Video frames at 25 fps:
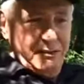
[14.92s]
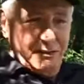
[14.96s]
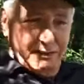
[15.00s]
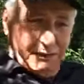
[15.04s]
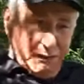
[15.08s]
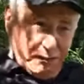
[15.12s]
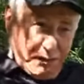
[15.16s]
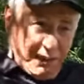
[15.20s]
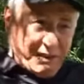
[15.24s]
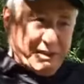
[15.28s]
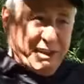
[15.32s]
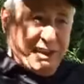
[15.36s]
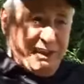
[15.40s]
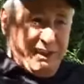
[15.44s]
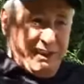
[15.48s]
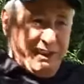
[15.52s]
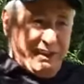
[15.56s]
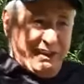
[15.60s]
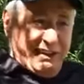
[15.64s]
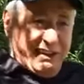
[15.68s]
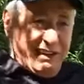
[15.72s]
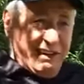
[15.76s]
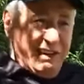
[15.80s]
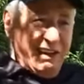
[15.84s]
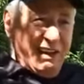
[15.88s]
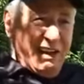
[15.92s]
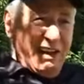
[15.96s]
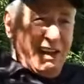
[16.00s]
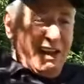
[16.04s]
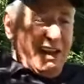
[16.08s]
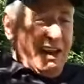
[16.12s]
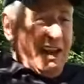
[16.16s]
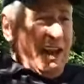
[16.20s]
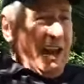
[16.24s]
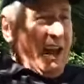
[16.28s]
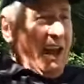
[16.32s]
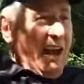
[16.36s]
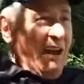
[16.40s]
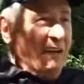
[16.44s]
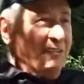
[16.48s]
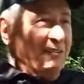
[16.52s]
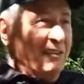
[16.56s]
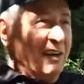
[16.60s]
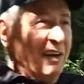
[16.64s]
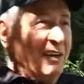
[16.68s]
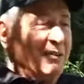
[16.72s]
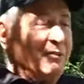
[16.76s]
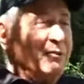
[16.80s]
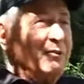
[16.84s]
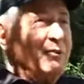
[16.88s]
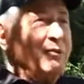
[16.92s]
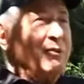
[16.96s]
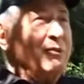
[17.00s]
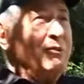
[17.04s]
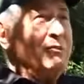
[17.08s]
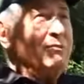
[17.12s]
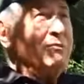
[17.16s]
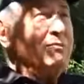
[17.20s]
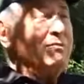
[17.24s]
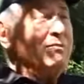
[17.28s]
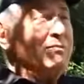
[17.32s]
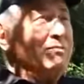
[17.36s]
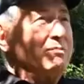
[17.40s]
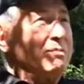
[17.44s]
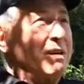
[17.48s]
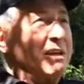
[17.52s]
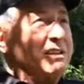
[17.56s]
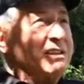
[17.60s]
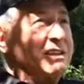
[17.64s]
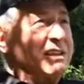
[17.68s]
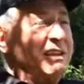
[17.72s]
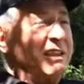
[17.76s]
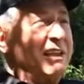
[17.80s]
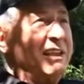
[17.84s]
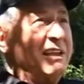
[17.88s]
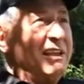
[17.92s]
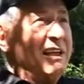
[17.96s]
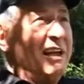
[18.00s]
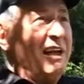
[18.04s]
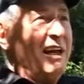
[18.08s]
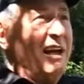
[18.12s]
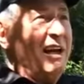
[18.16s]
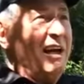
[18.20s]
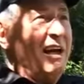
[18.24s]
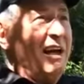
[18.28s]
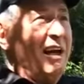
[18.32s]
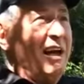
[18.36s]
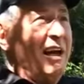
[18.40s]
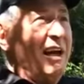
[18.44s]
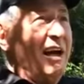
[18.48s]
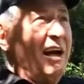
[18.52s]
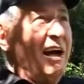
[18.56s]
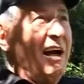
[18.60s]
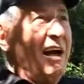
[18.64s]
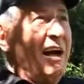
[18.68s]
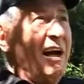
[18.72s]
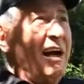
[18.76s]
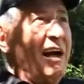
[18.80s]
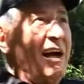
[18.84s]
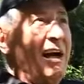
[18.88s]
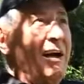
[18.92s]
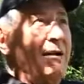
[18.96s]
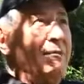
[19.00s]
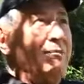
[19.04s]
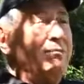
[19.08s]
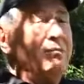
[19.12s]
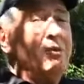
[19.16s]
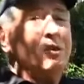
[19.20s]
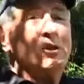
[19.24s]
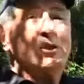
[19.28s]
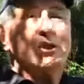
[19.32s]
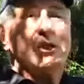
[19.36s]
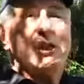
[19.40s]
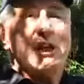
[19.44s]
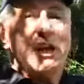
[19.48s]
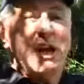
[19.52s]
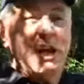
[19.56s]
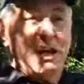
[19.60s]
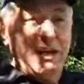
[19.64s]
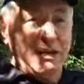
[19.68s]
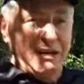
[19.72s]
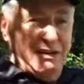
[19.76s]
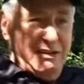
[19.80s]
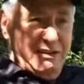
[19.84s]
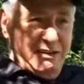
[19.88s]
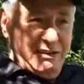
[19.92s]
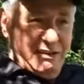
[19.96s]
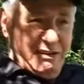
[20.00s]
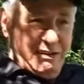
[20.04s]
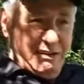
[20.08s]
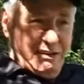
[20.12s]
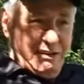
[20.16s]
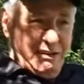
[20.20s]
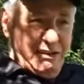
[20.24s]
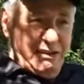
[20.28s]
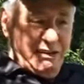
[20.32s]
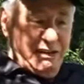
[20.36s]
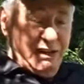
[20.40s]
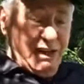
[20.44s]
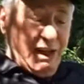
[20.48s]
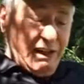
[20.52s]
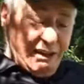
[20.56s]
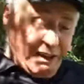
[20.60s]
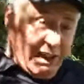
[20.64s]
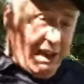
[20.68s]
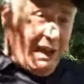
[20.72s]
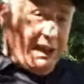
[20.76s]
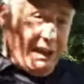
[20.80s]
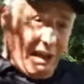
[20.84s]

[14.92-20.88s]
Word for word: Zvi for me today, as I look back, strangely enough, is exactly like Moses.